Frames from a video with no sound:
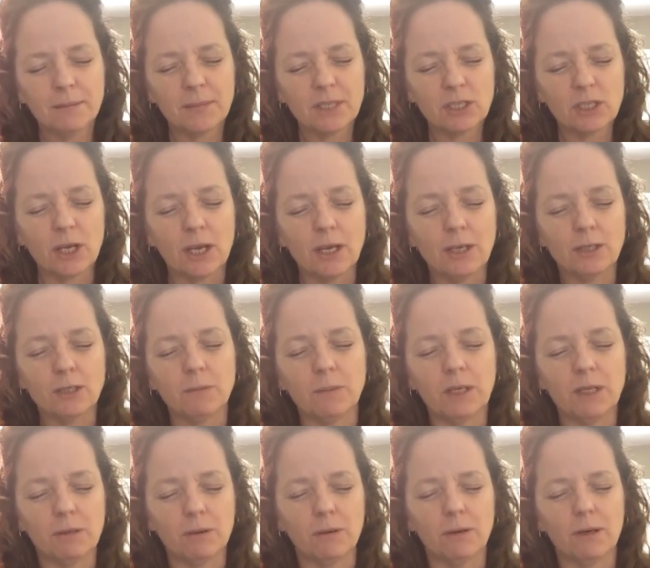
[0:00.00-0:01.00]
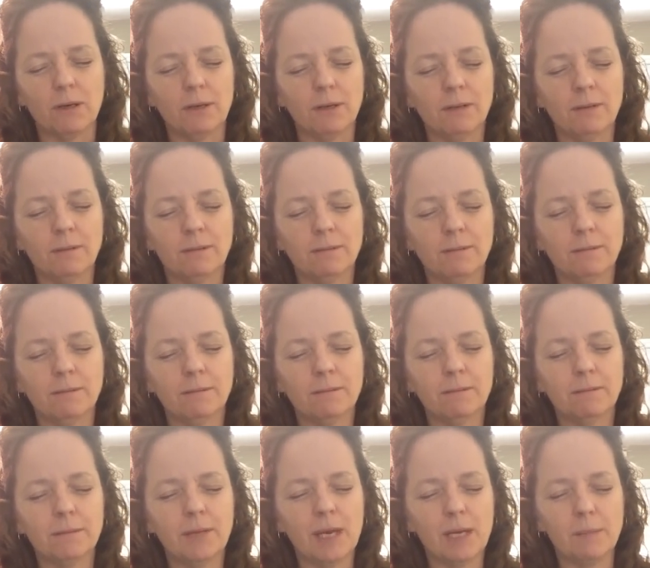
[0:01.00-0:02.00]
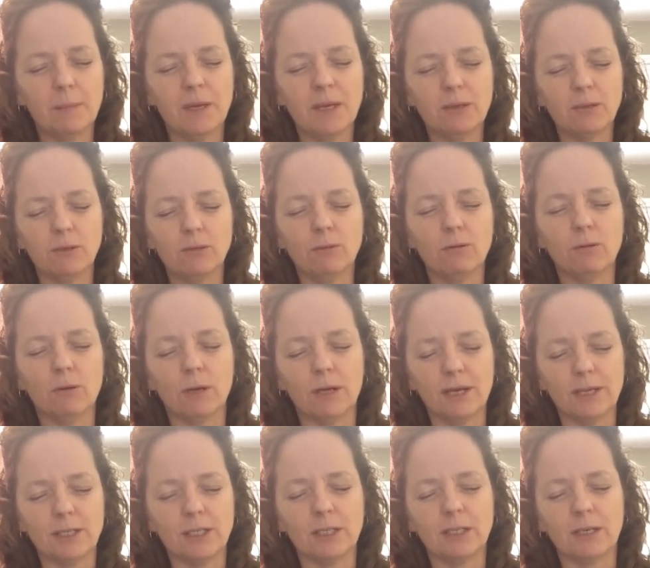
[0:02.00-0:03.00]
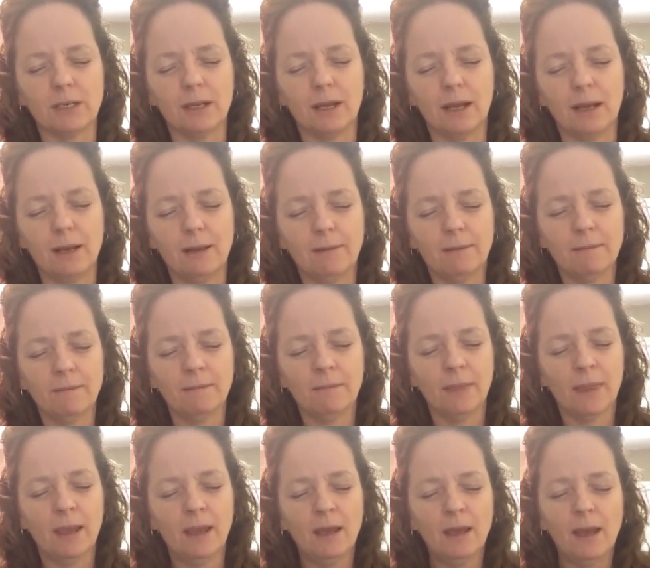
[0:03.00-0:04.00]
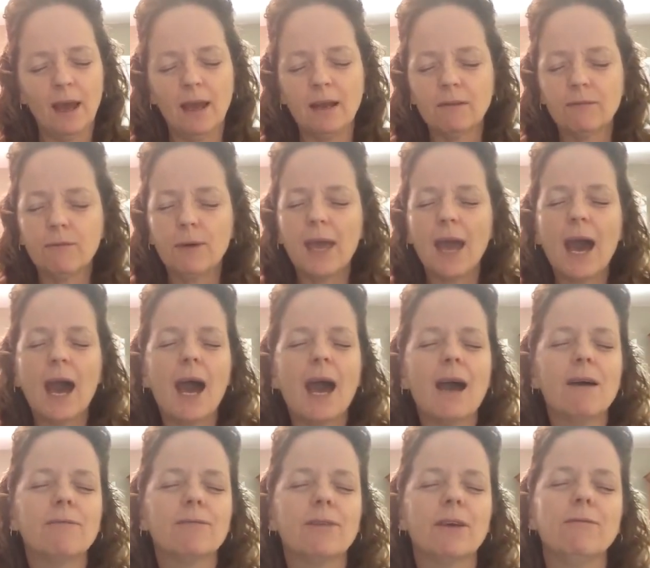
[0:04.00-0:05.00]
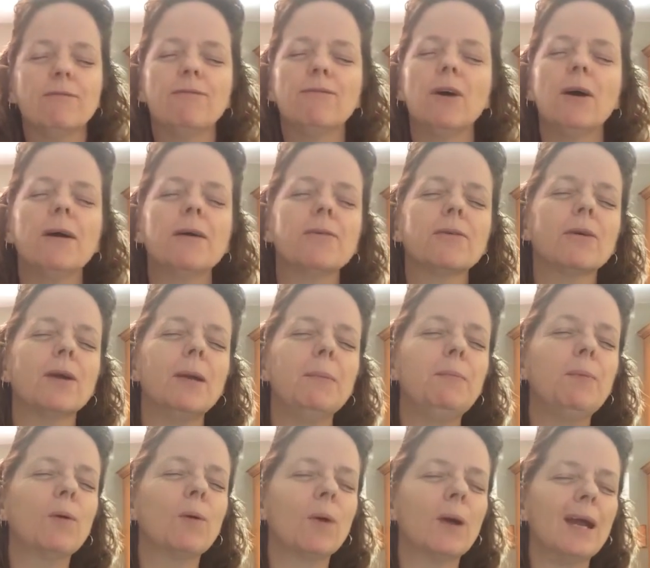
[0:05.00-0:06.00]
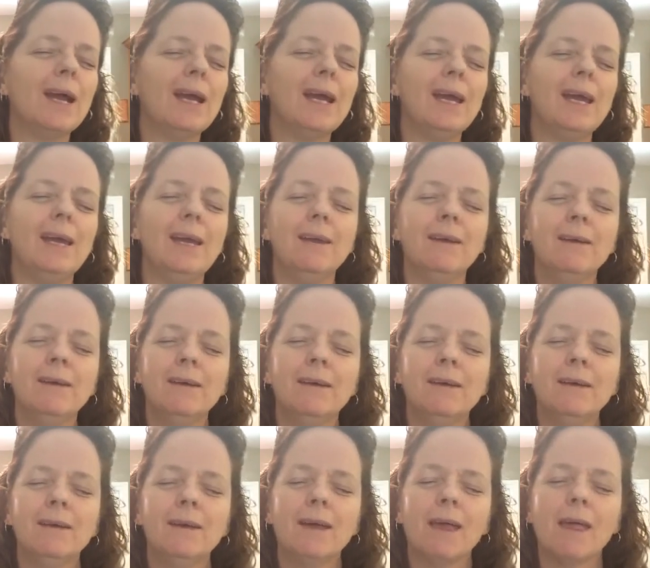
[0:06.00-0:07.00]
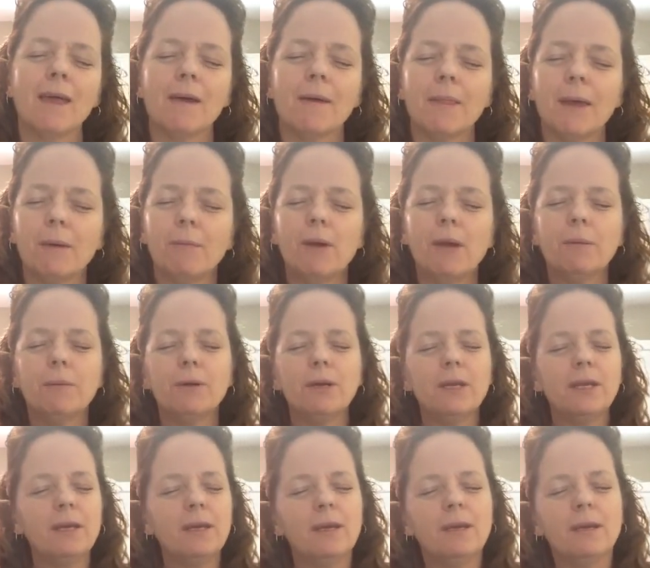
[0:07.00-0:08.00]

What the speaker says: Change me, Lord. Make me a new creation today. And if we have, then Father, I pray that we would